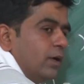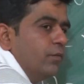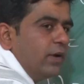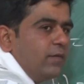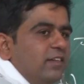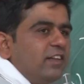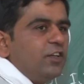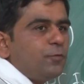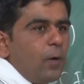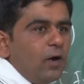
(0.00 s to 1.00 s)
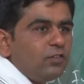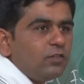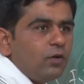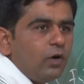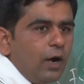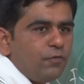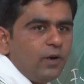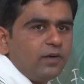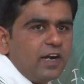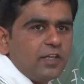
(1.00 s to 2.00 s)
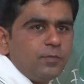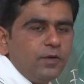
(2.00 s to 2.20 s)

frequency response of your transfer